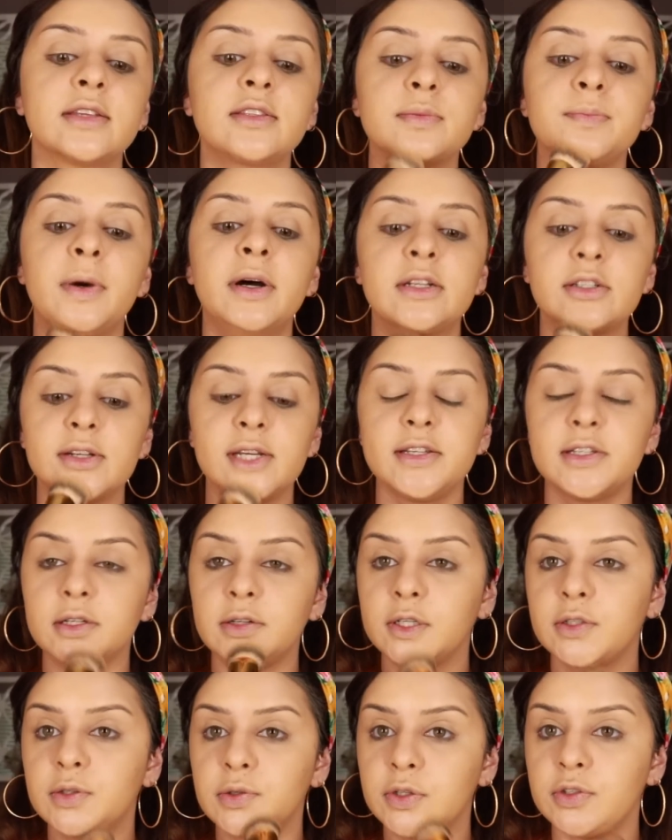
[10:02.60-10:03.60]
it's much
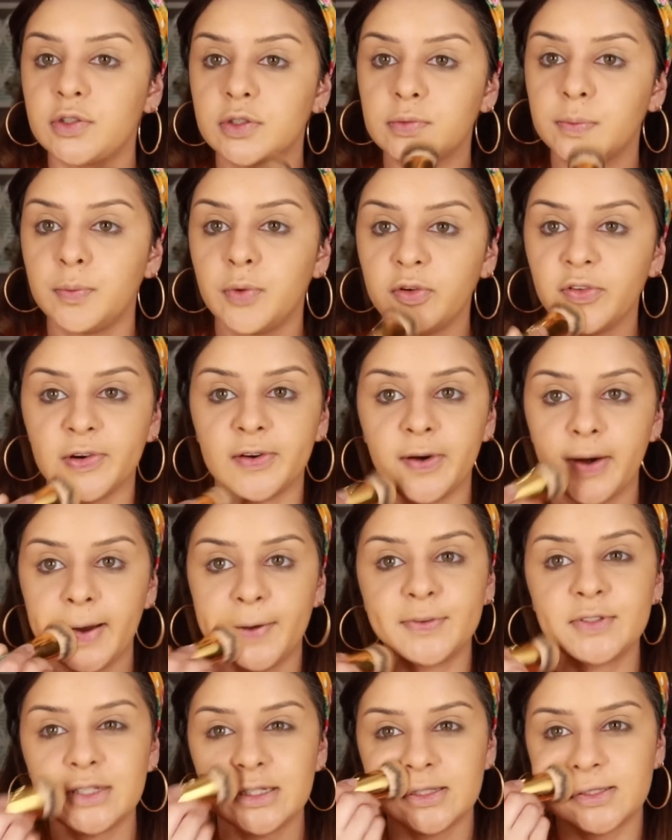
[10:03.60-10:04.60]
easier to just move
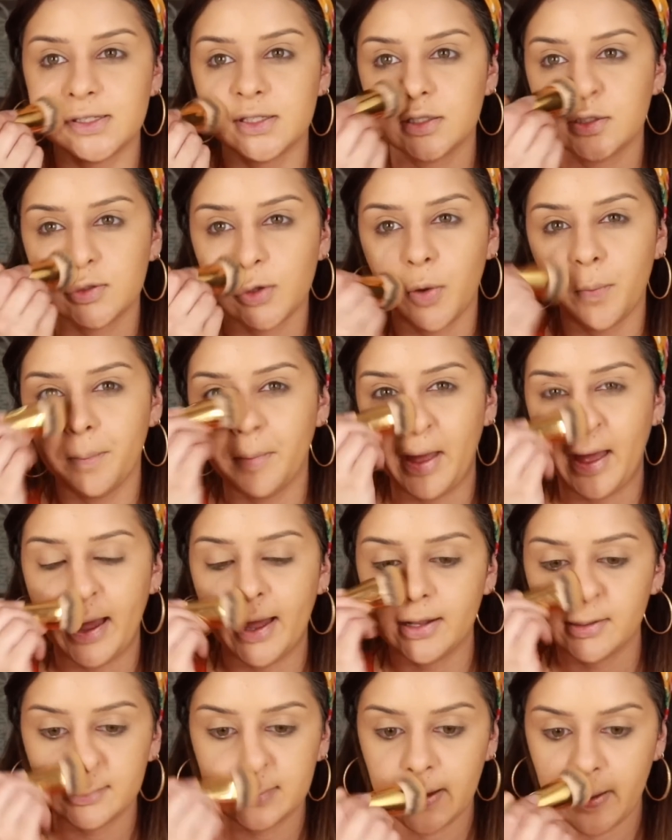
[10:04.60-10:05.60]
around since it's so
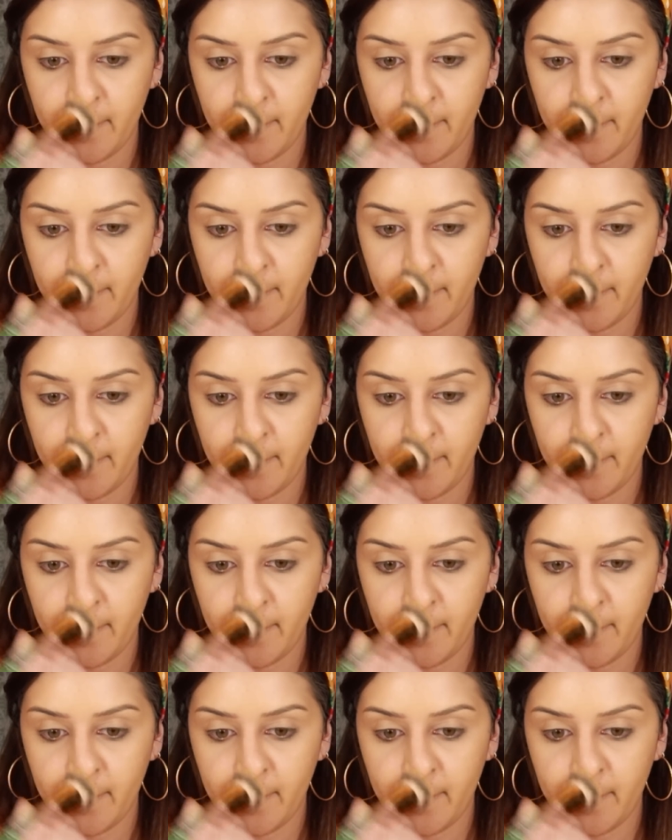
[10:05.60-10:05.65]
matte.